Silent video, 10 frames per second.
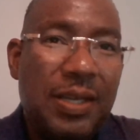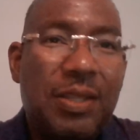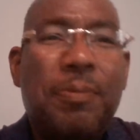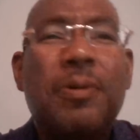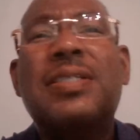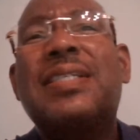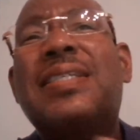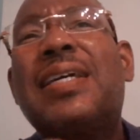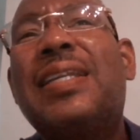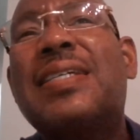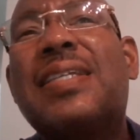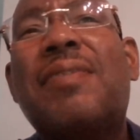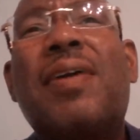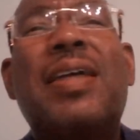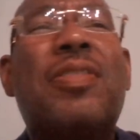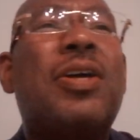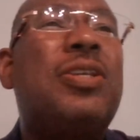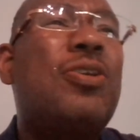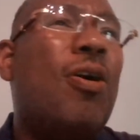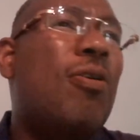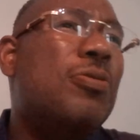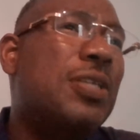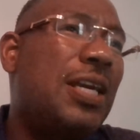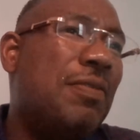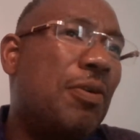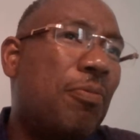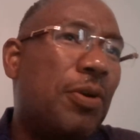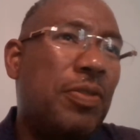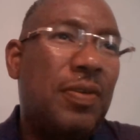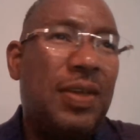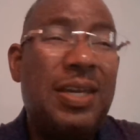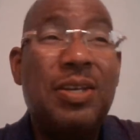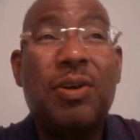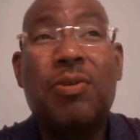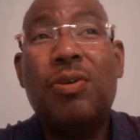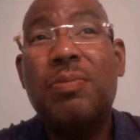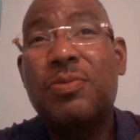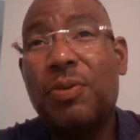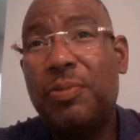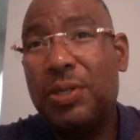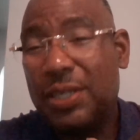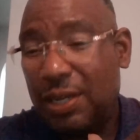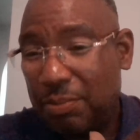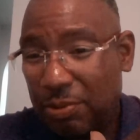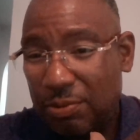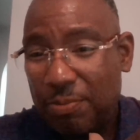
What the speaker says: The person said, listen, the dogs are even worthy of eating the crumbs from your table.